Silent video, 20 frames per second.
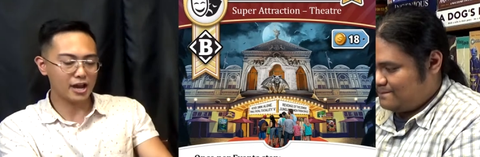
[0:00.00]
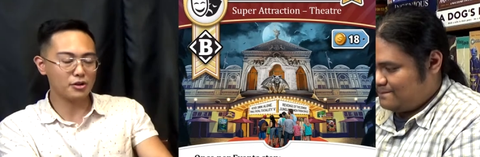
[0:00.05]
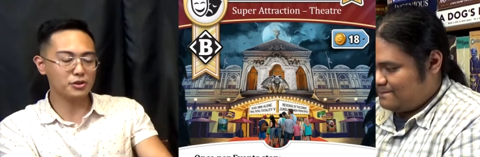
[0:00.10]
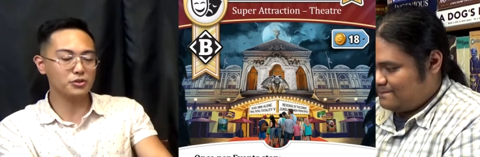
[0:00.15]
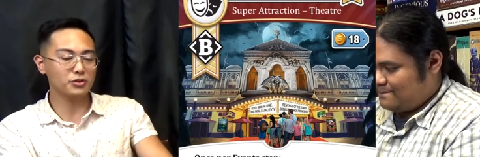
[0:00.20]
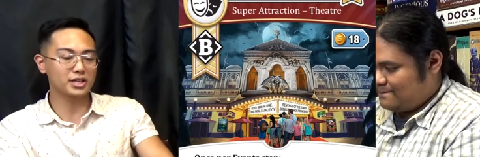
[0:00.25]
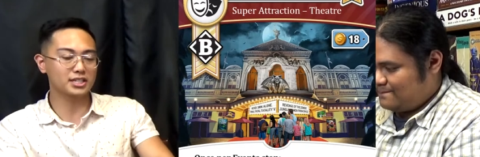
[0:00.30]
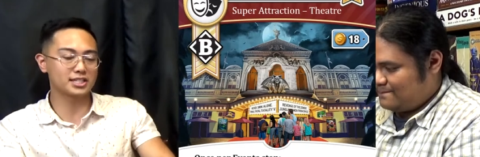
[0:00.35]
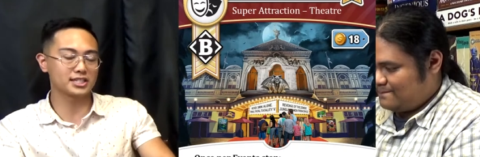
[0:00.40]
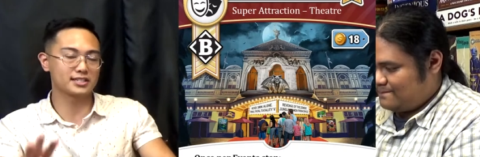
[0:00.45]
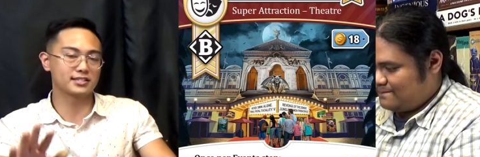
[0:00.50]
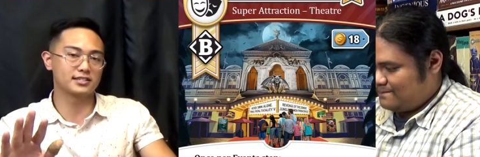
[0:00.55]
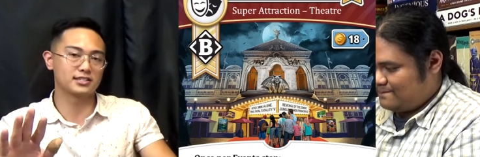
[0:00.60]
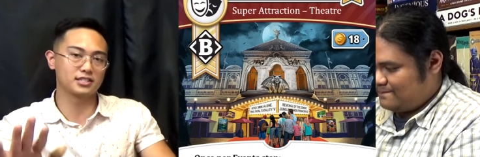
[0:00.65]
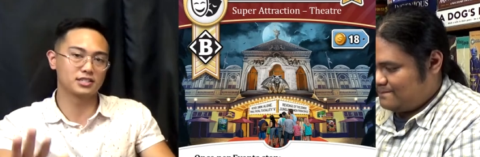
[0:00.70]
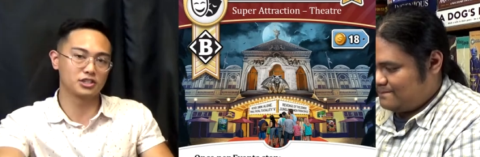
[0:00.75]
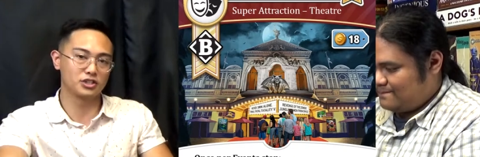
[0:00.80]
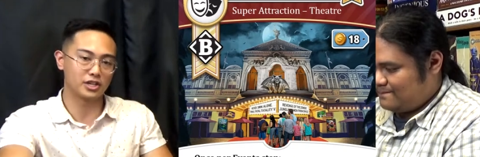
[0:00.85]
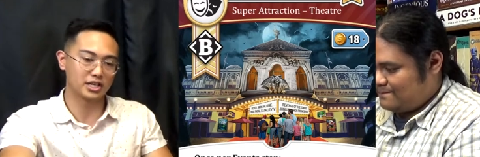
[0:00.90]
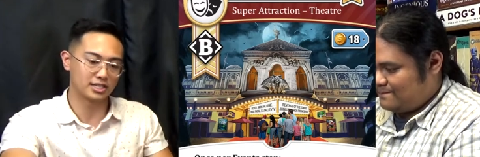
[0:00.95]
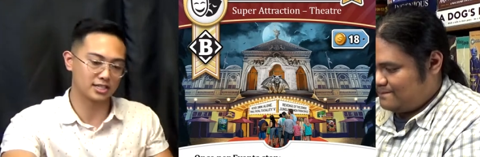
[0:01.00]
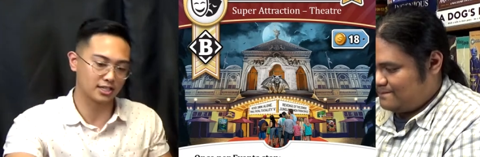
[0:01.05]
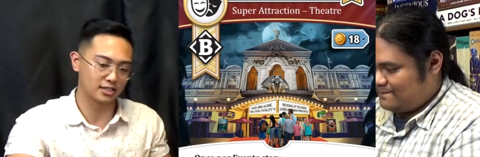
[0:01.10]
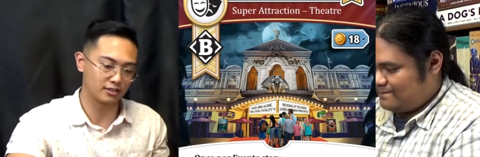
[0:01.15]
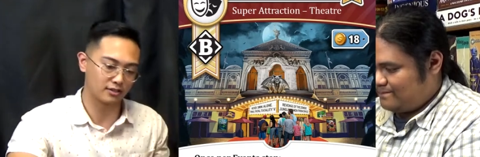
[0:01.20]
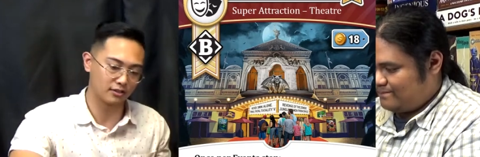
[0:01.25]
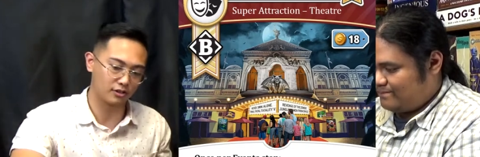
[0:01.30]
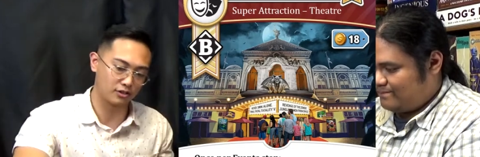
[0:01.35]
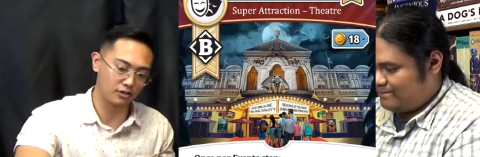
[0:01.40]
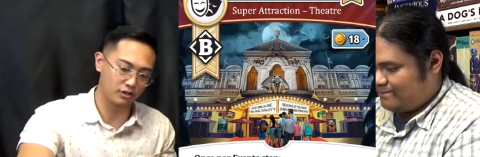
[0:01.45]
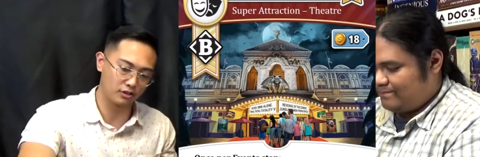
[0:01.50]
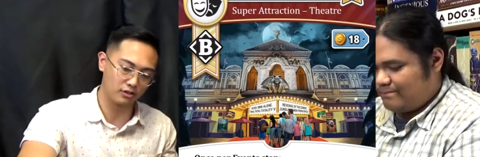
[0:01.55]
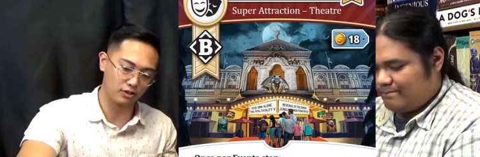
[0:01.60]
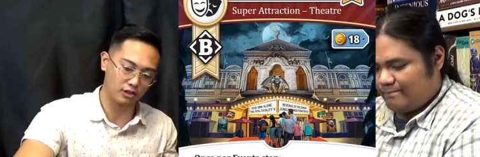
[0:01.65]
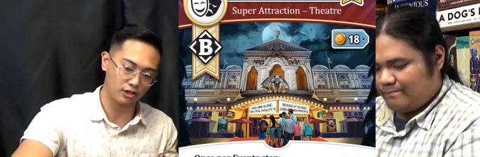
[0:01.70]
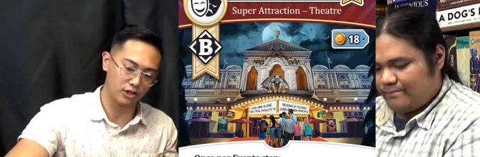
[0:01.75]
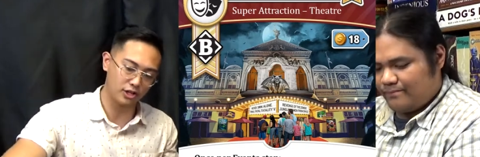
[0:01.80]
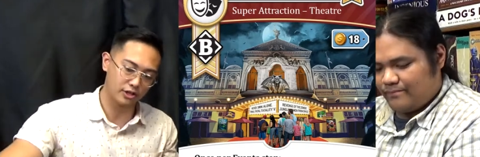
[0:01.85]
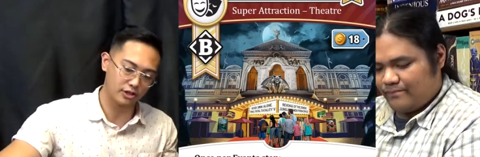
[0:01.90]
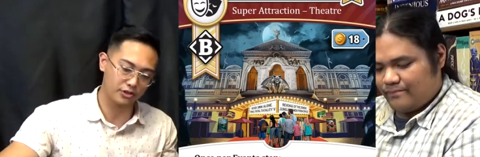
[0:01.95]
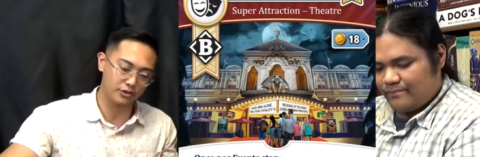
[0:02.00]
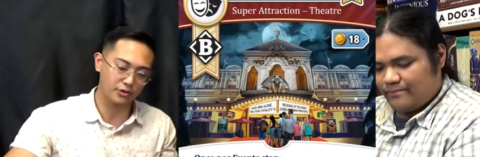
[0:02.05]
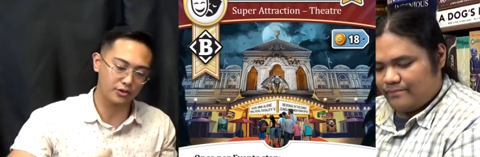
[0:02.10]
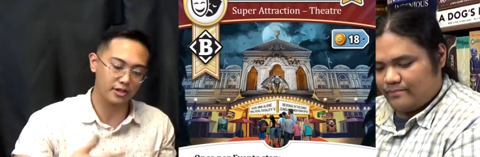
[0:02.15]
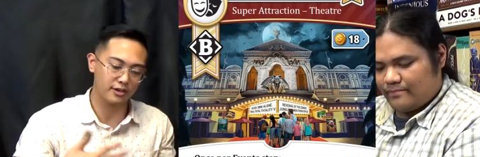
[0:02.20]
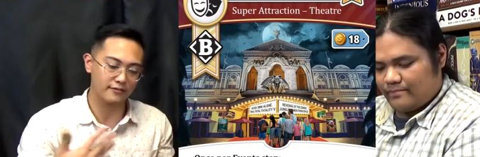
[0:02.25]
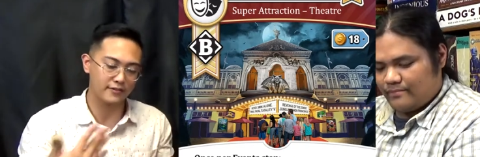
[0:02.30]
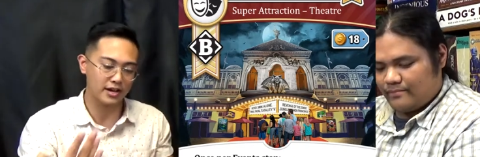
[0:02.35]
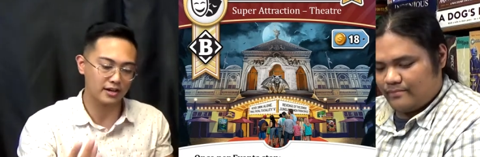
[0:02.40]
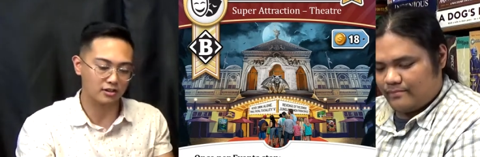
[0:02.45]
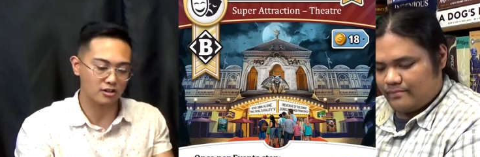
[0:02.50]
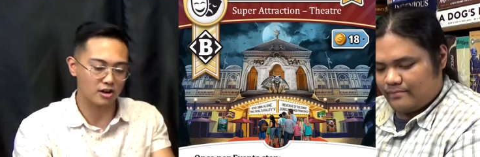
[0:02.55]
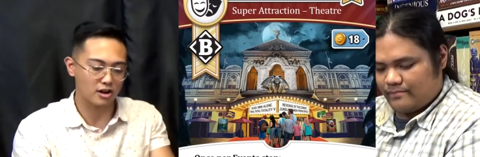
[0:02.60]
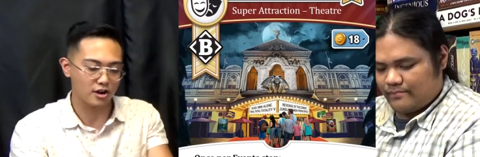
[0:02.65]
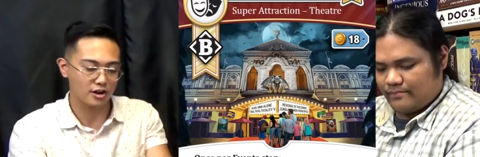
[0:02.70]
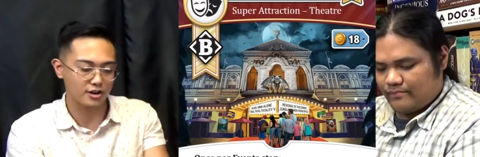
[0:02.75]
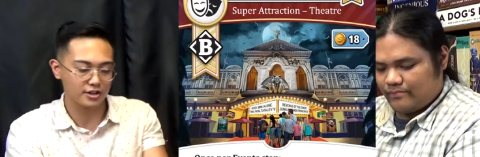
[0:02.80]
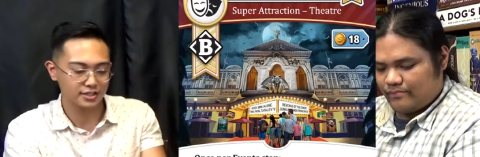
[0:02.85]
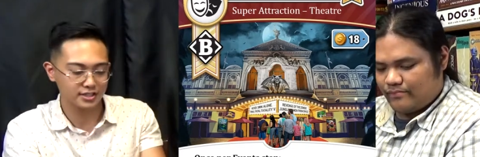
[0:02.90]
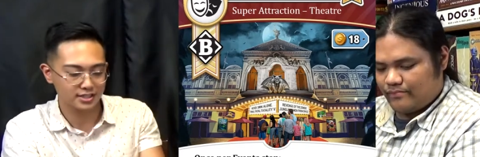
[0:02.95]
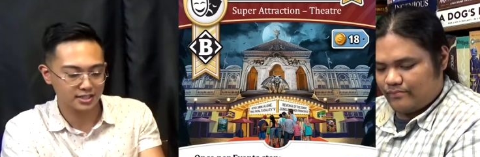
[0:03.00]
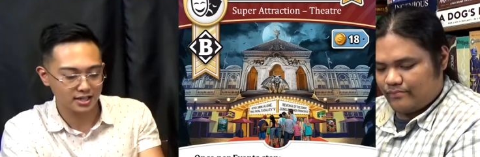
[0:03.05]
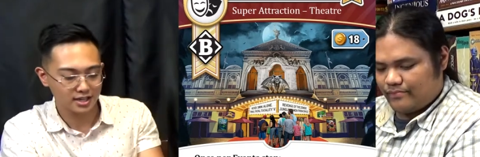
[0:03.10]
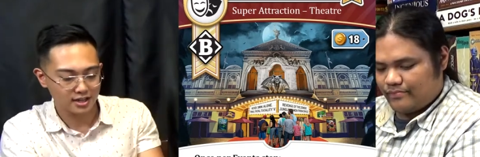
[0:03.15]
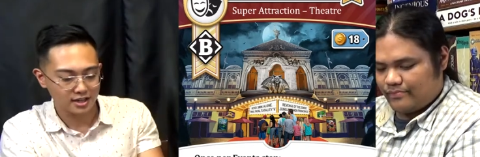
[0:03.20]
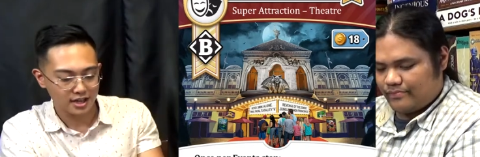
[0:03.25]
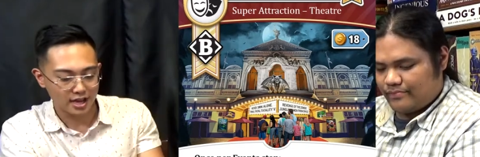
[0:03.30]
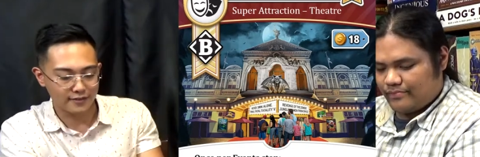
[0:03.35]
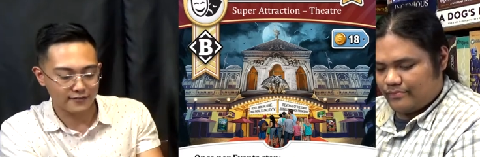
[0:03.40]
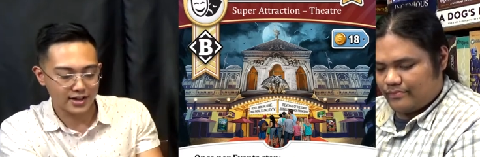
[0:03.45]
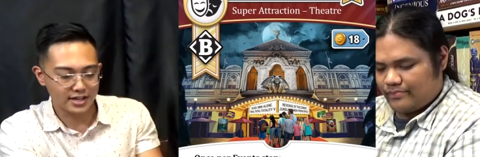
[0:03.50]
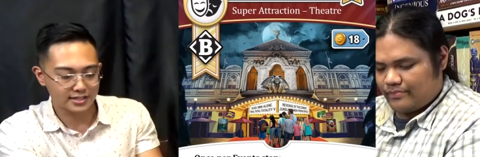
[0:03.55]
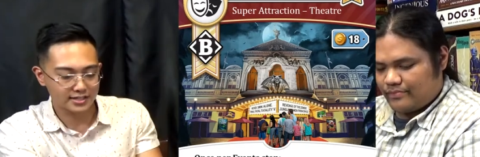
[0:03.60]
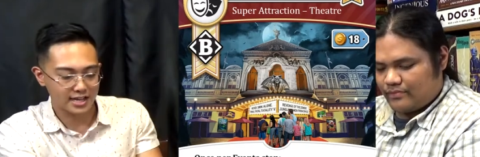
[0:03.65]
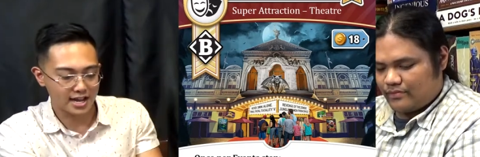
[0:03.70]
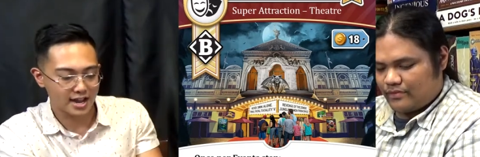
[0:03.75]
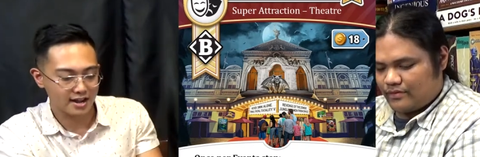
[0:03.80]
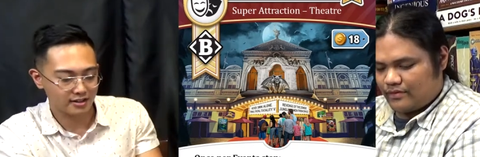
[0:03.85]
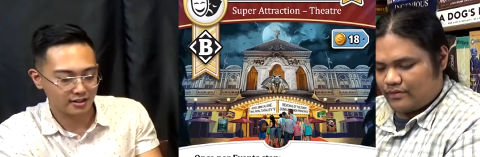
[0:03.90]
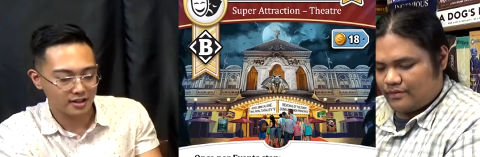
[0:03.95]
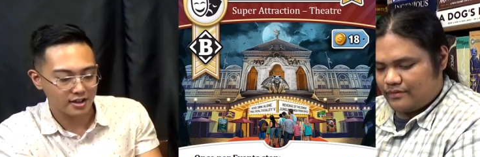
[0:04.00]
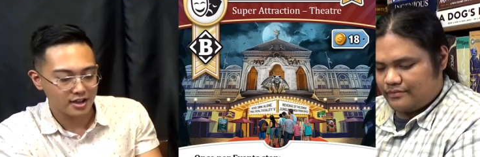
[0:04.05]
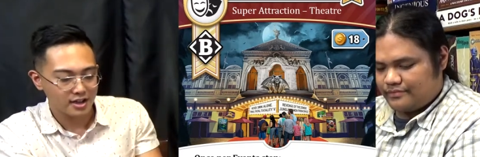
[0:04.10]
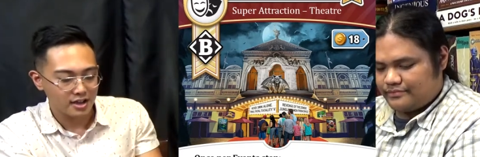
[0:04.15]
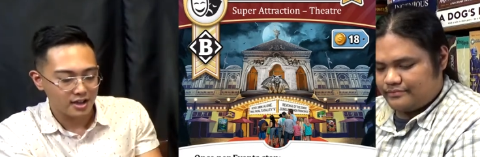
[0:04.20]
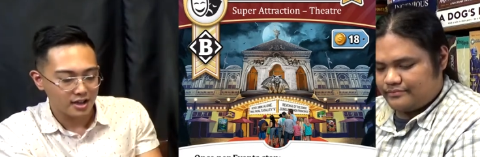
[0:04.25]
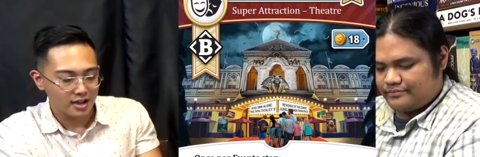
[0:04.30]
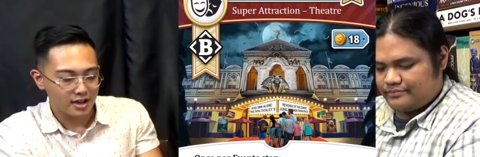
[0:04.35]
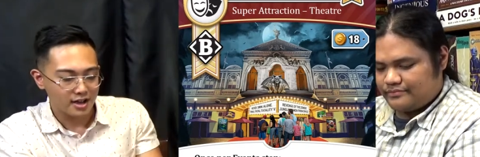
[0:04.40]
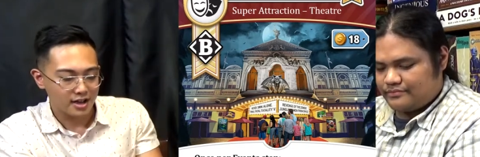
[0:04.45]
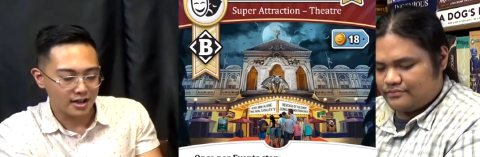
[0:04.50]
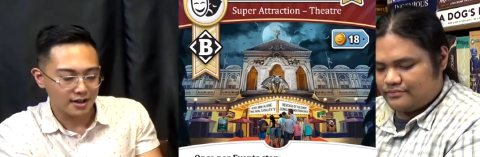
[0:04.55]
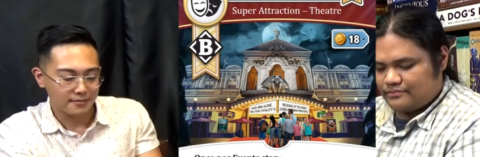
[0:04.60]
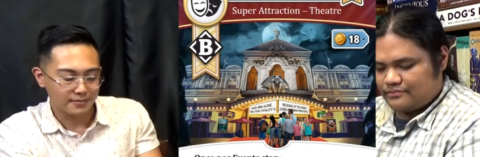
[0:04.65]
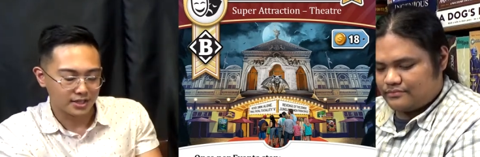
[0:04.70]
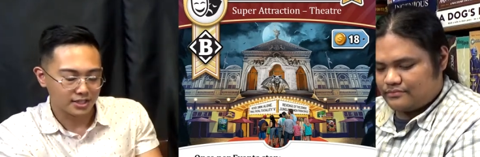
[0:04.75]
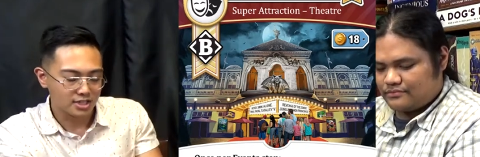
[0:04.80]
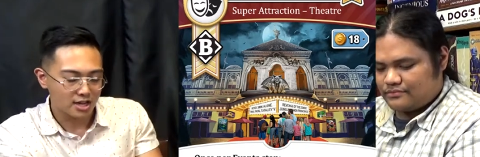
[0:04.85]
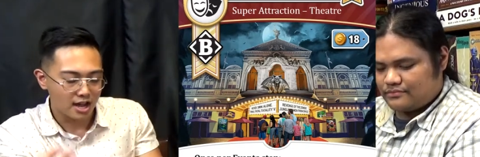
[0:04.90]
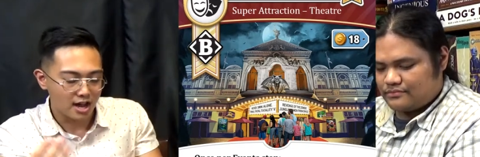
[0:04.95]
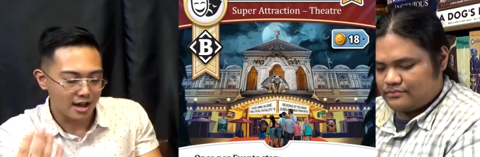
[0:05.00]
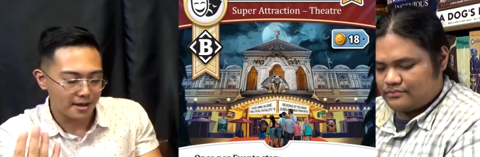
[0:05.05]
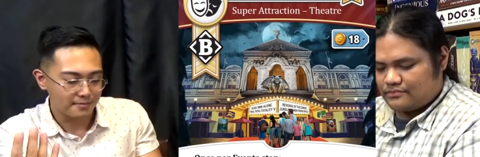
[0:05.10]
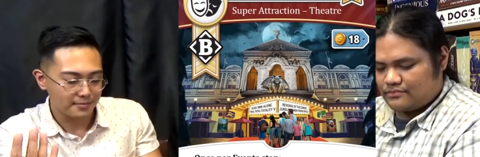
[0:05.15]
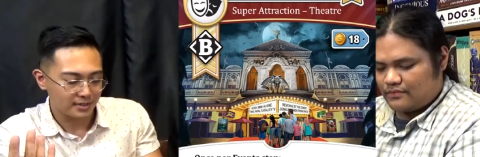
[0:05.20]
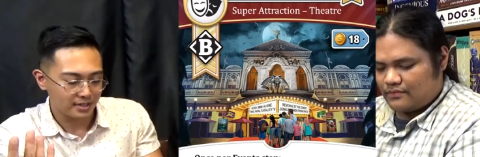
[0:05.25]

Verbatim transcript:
Speaker 1: you get to you get to look through the event cards, event deck, um, the top.